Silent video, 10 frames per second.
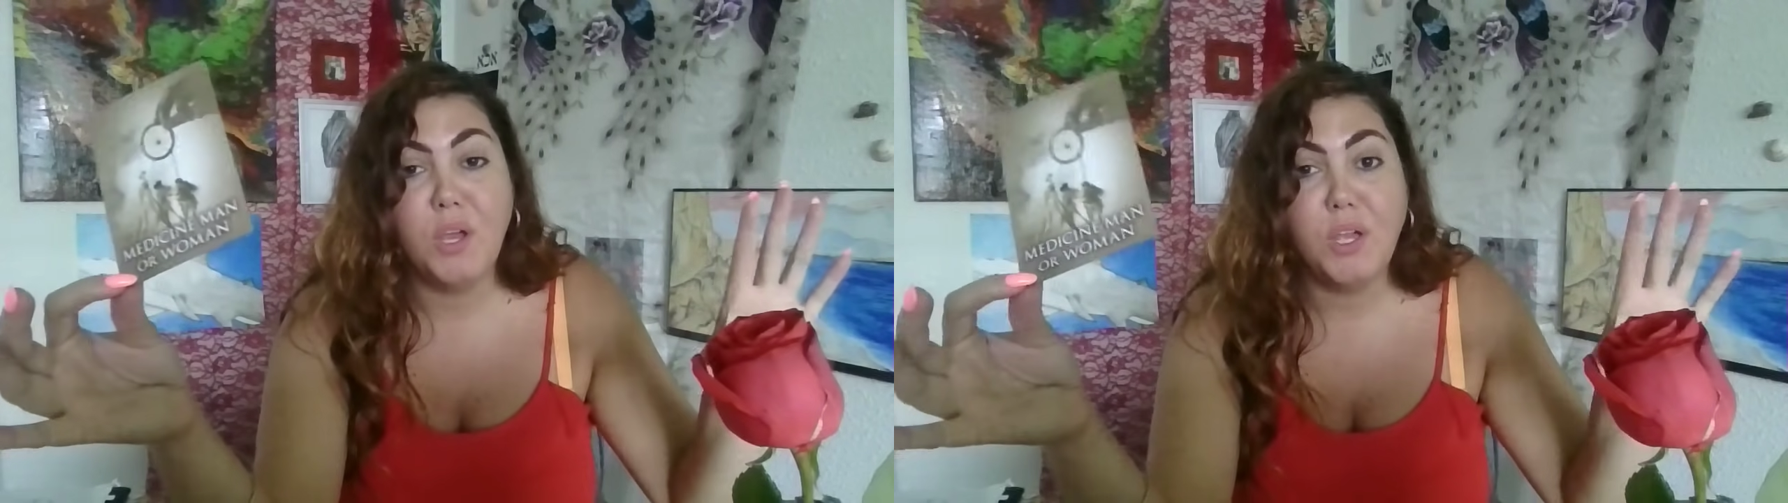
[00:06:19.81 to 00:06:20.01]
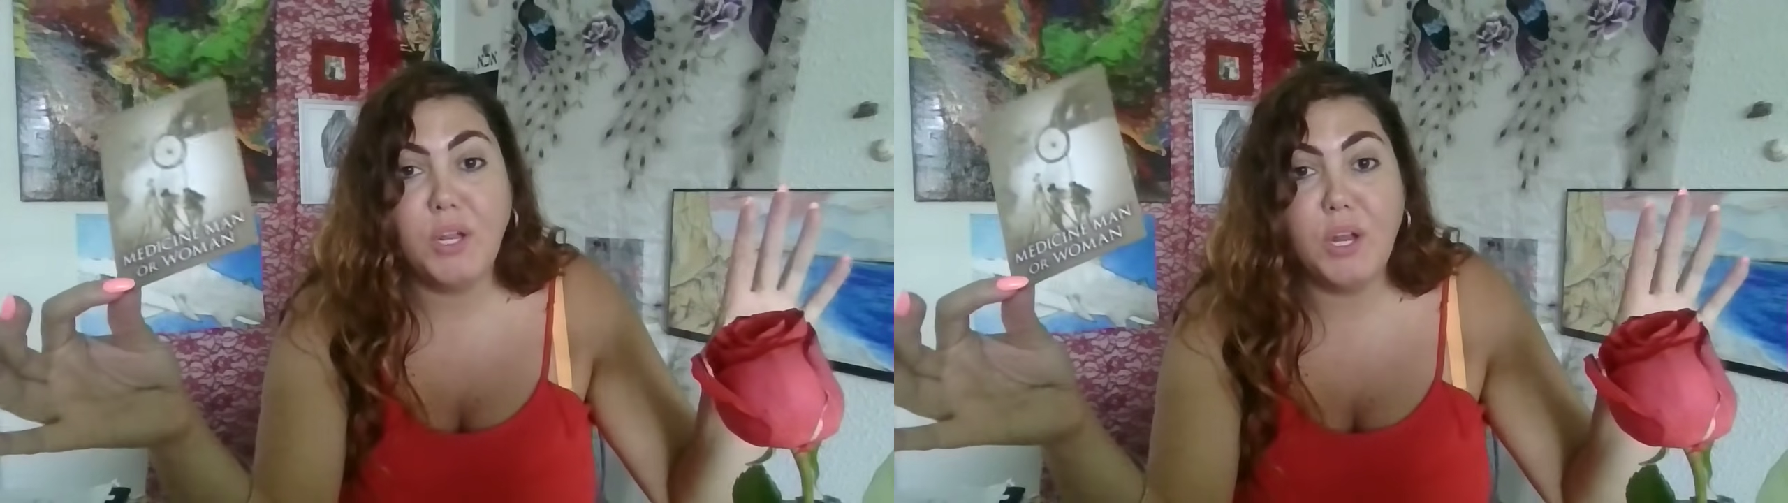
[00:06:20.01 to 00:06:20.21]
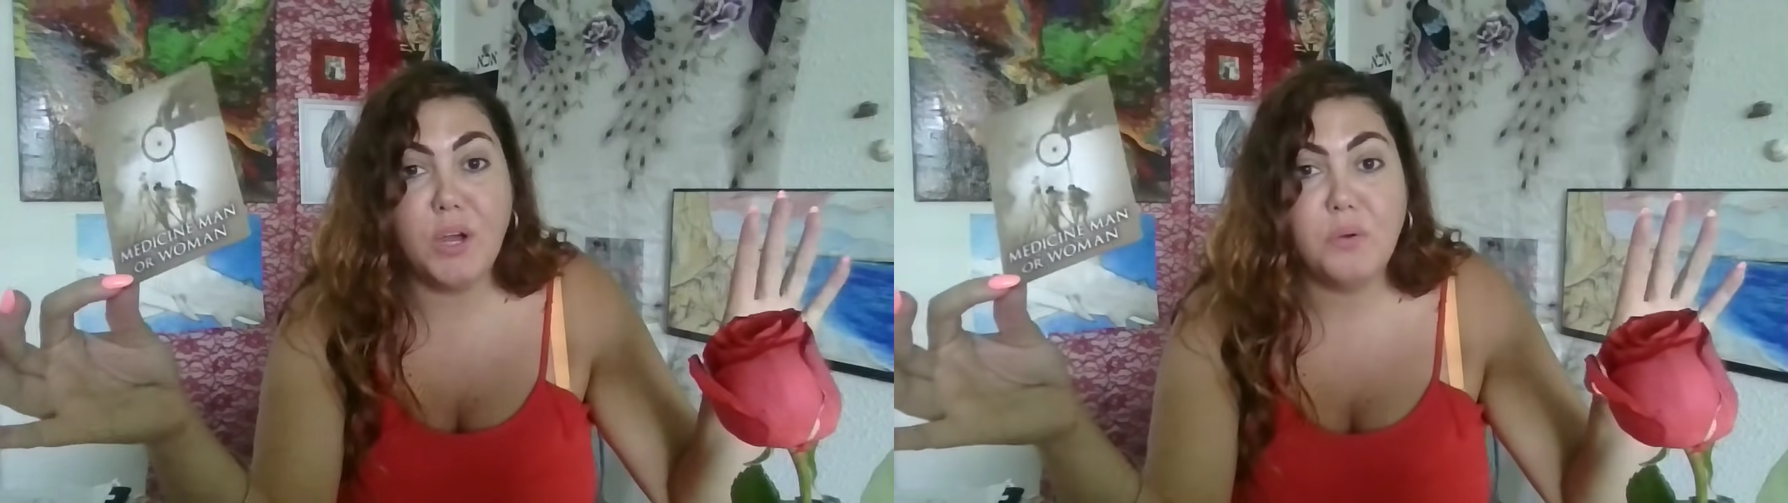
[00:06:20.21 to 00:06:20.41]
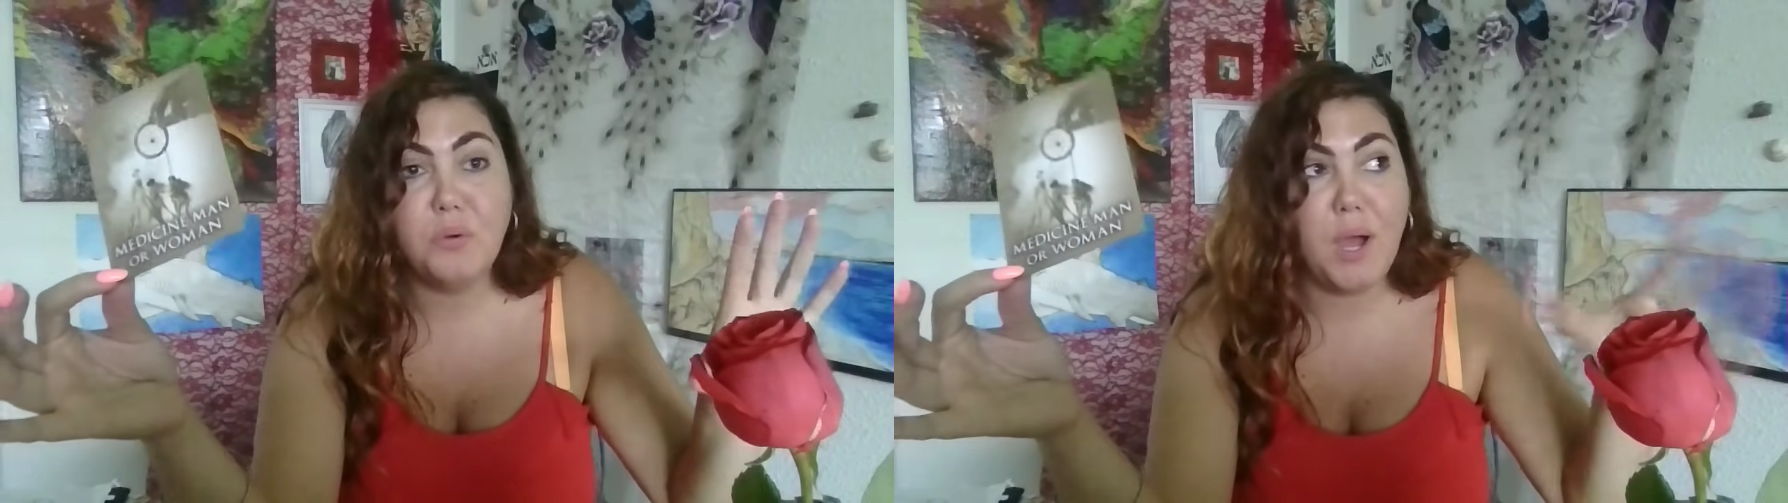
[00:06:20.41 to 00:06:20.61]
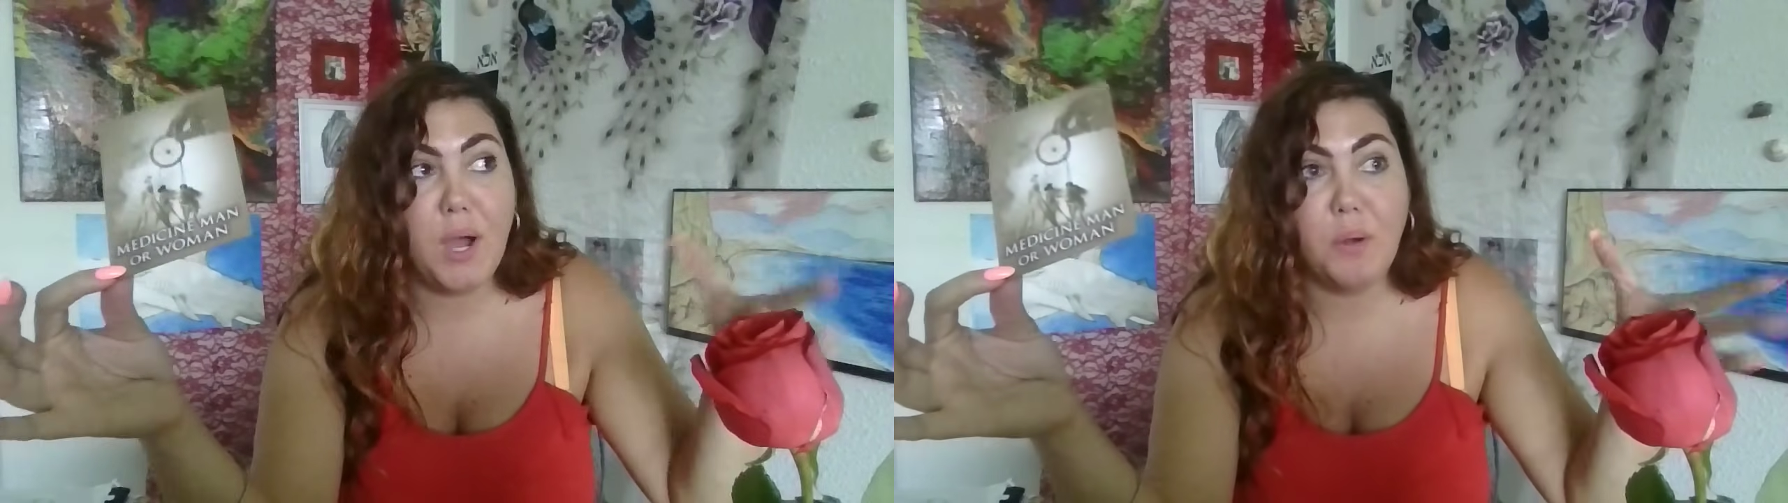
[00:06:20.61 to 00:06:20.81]
You know,
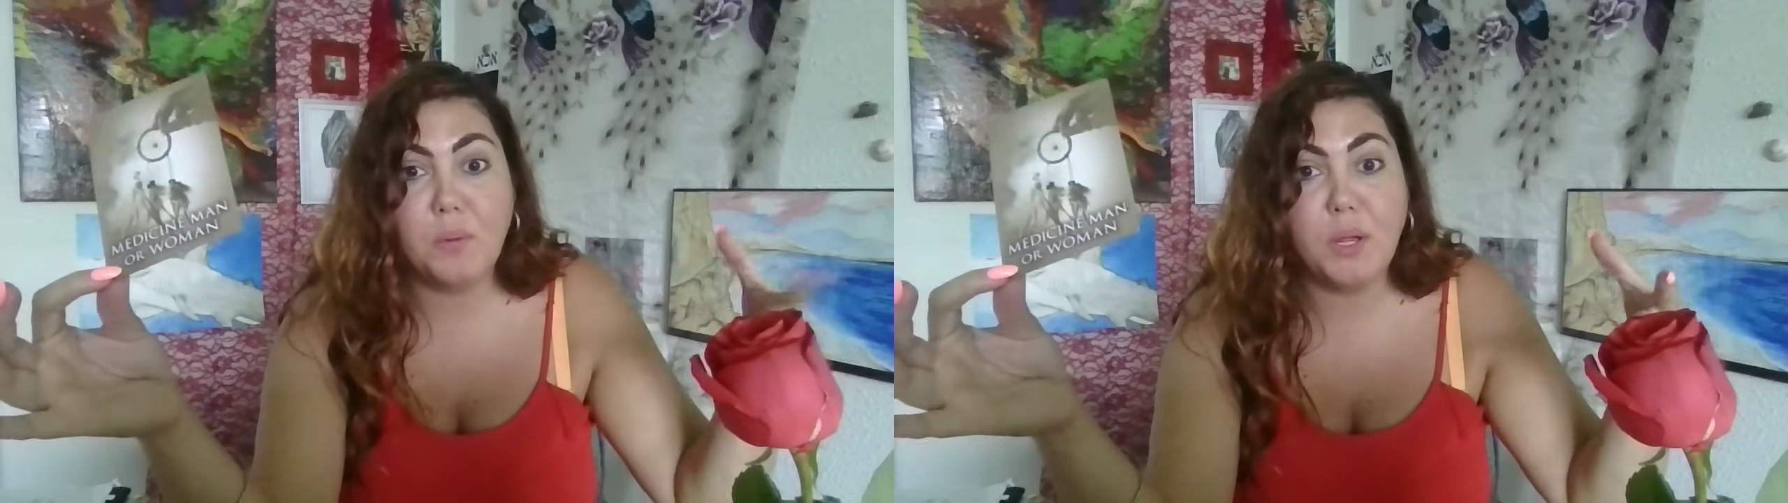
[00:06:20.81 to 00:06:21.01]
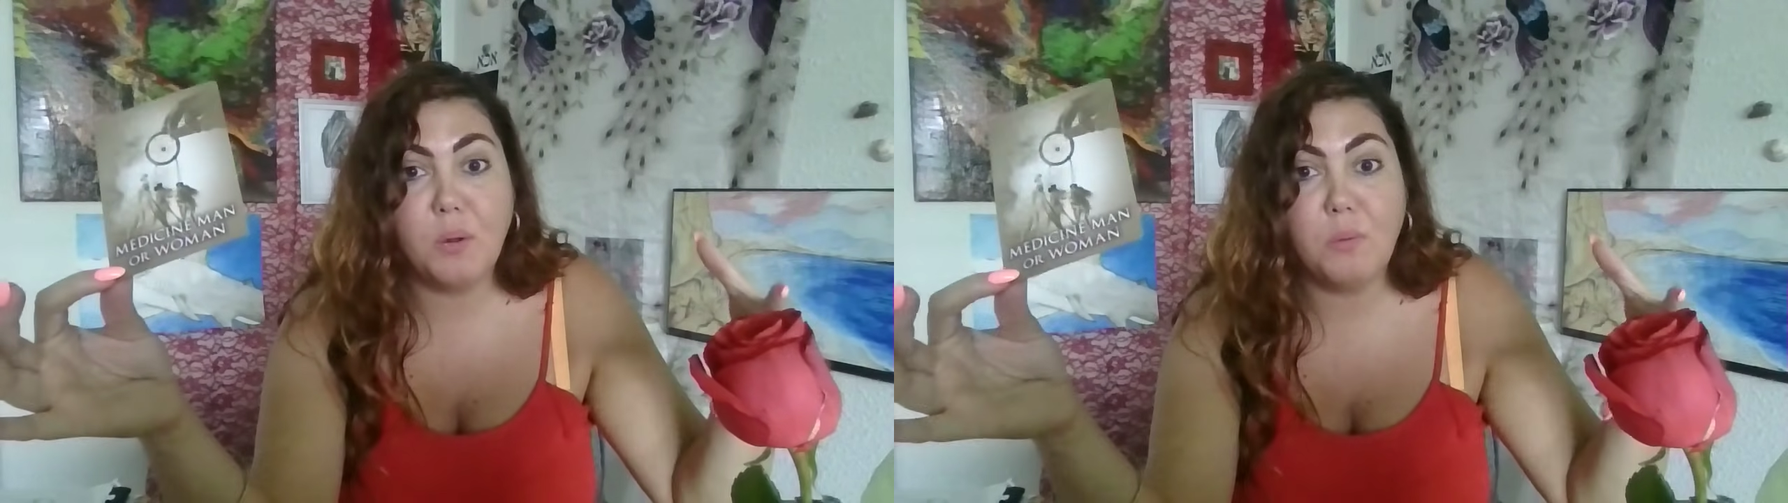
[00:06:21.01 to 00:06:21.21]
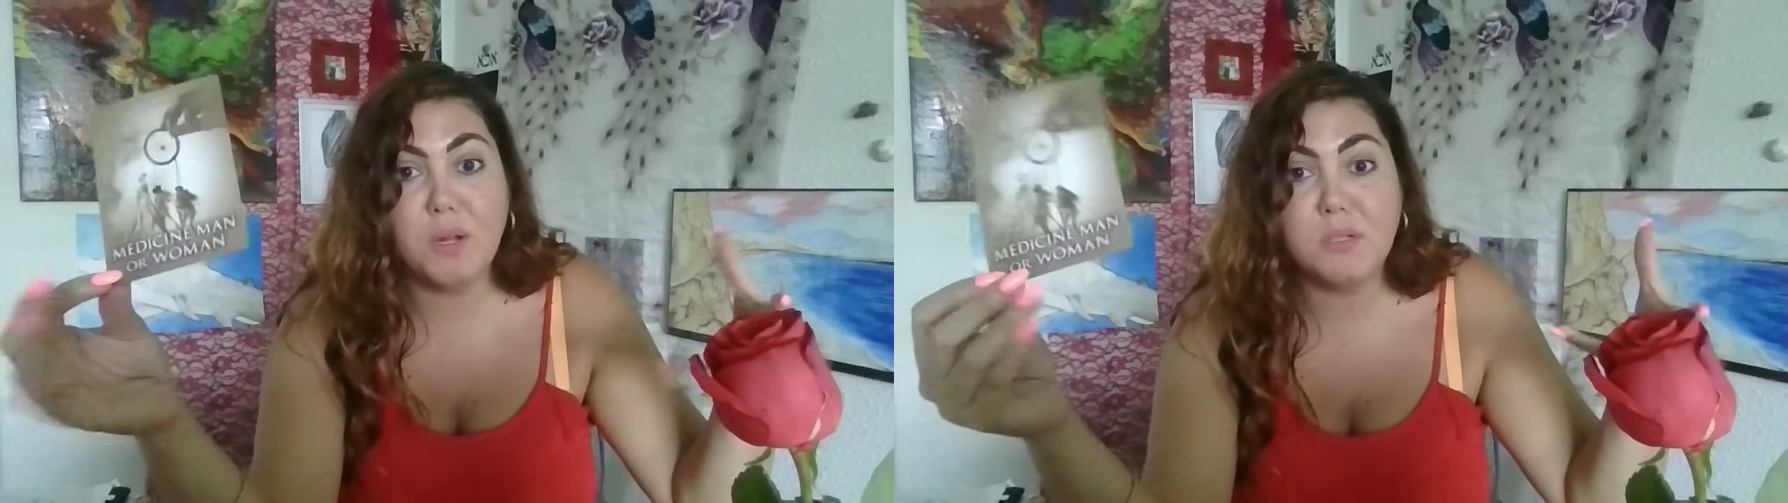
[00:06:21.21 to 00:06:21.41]
how are we going to wear